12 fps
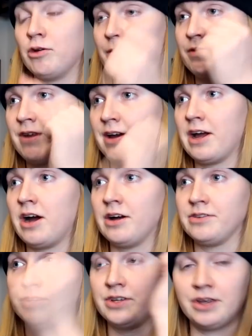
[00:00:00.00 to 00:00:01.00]
it would be very
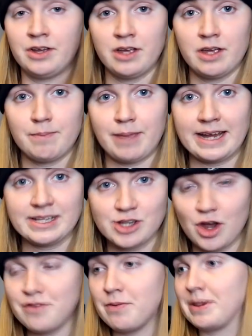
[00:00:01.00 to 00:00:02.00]
hard to paint
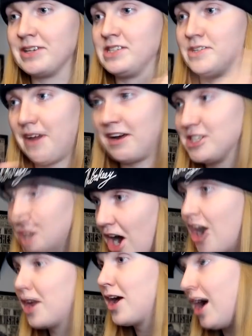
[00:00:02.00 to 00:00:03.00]
over because it's a very
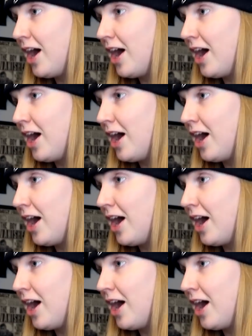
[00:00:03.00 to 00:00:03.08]
dark